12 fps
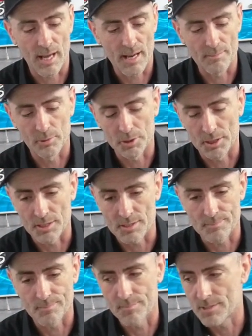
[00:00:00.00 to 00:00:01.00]

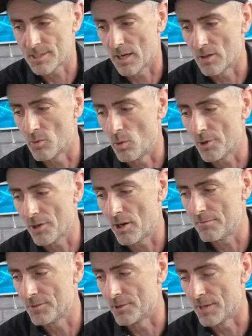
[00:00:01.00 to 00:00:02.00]
airbrushes. So what
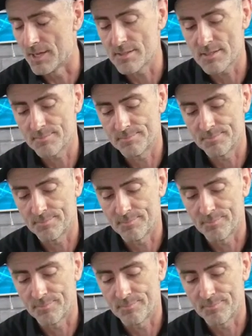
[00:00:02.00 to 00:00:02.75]
I've done is,